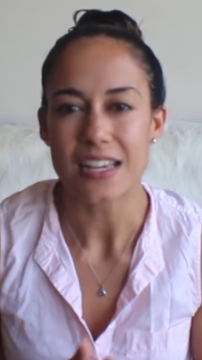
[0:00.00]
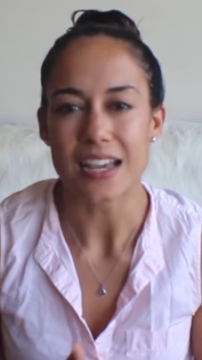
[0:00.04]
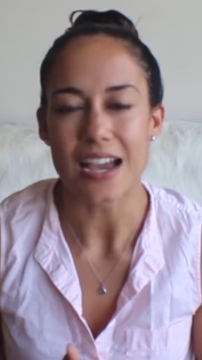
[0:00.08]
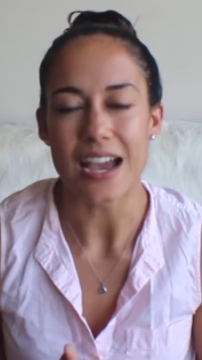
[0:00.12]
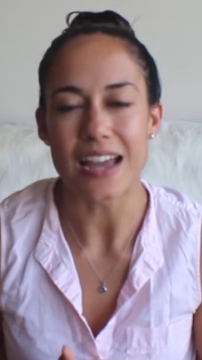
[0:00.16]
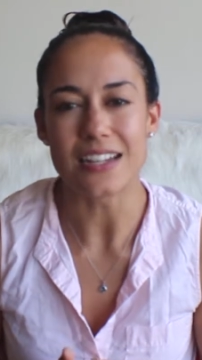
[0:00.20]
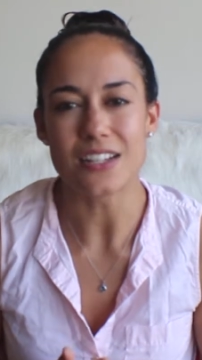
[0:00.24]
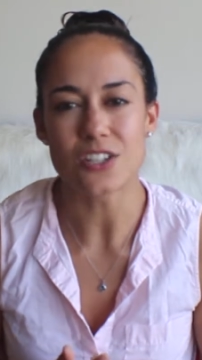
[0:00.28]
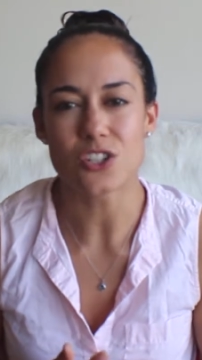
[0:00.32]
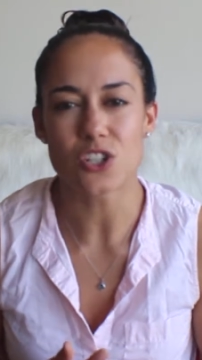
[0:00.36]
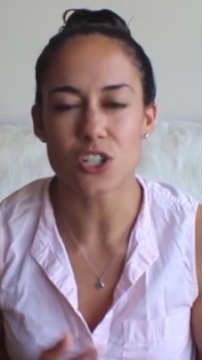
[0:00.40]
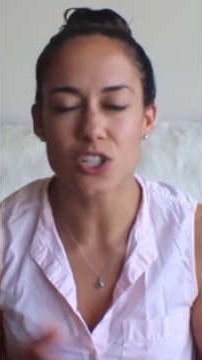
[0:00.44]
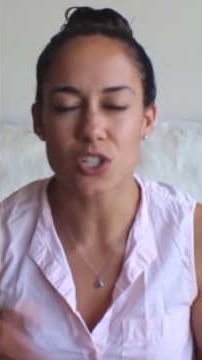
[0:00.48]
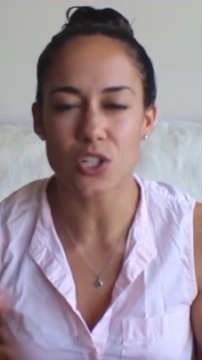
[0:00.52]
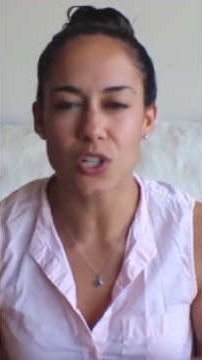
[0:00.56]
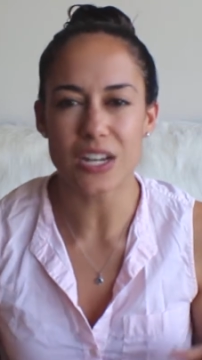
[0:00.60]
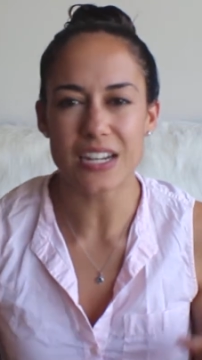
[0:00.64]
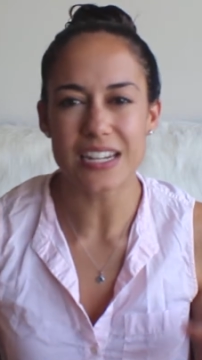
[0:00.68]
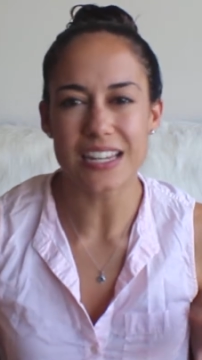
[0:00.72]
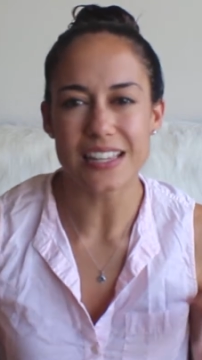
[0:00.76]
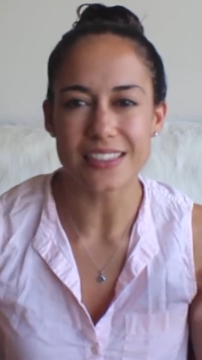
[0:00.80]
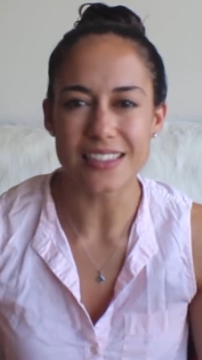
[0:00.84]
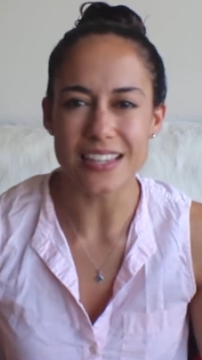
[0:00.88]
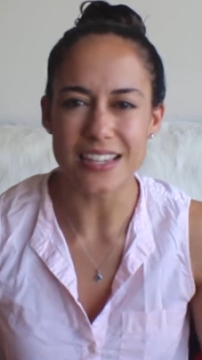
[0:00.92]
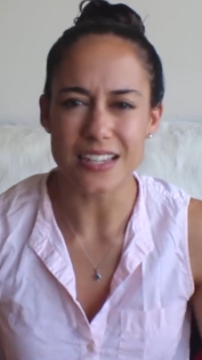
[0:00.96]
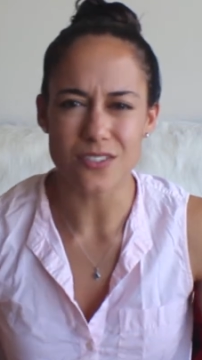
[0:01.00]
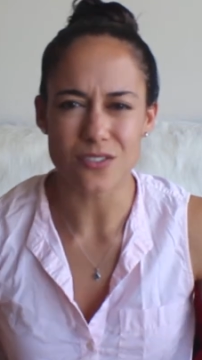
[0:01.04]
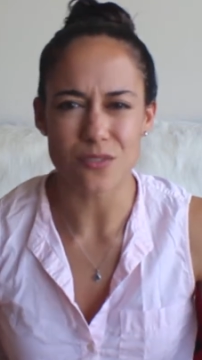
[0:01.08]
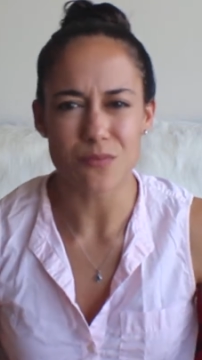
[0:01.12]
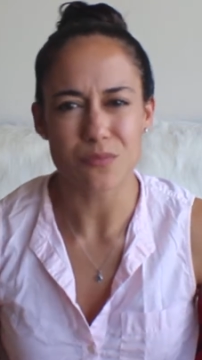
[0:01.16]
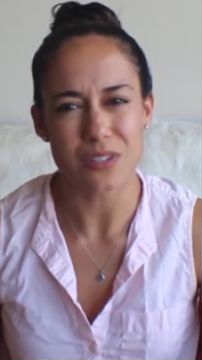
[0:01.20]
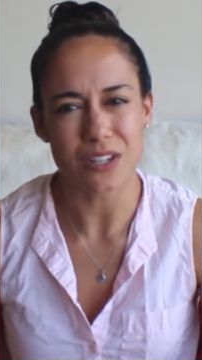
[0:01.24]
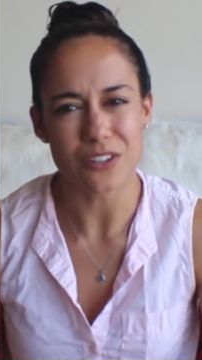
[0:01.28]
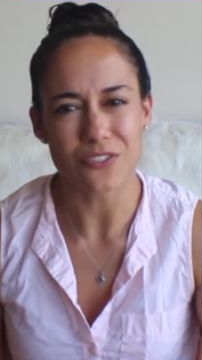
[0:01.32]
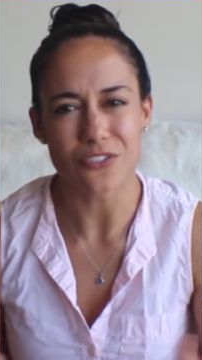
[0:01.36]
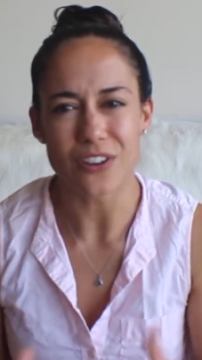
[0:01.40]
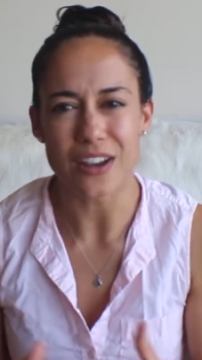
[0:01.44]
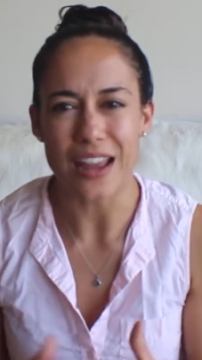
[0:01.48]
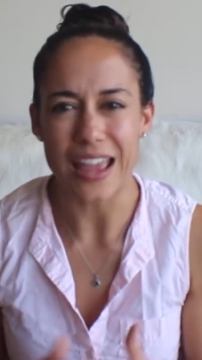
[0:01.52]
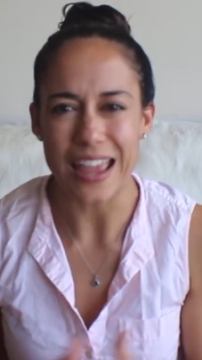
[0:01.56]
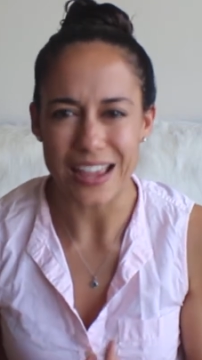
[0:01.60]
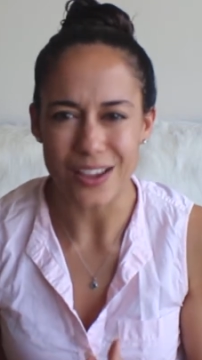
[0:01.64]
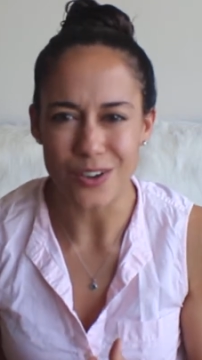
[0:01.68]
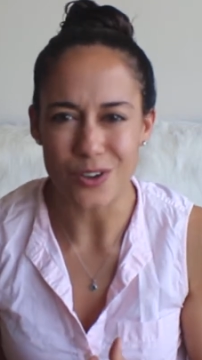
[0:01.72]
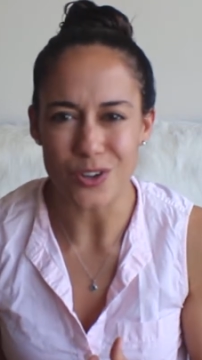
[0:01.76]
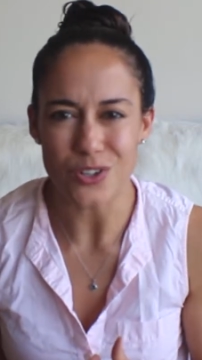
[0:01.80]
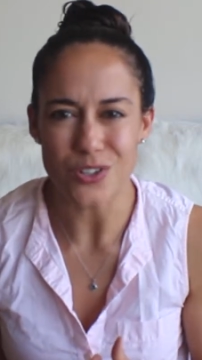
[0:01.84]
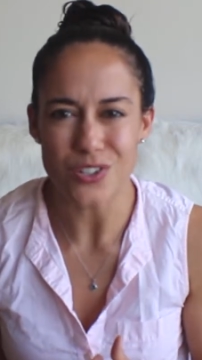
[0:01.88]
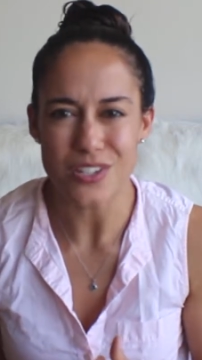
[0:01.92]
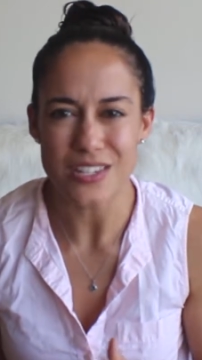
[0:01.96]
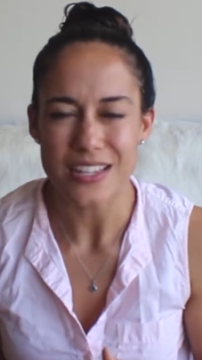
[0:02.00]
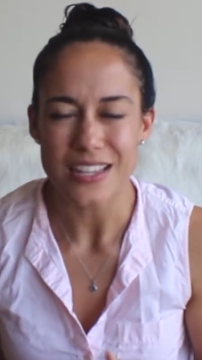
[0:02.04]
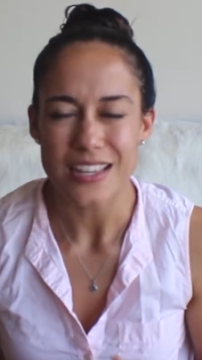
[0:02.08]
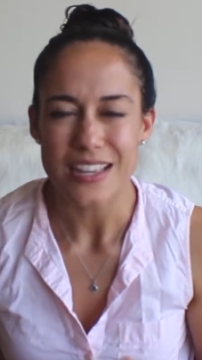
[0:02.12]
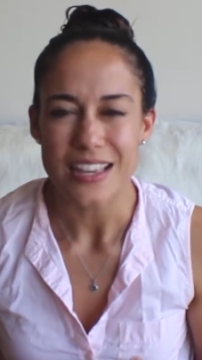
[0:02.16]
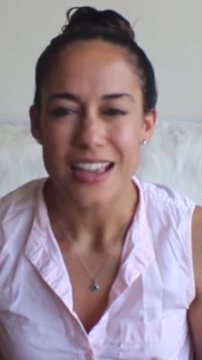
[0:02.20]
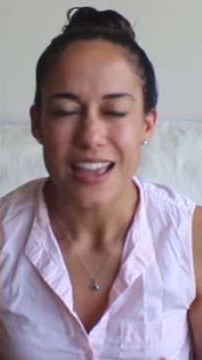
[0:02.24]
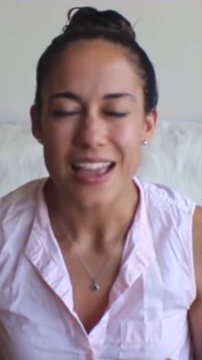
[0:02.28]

And it's just looking at things from different angles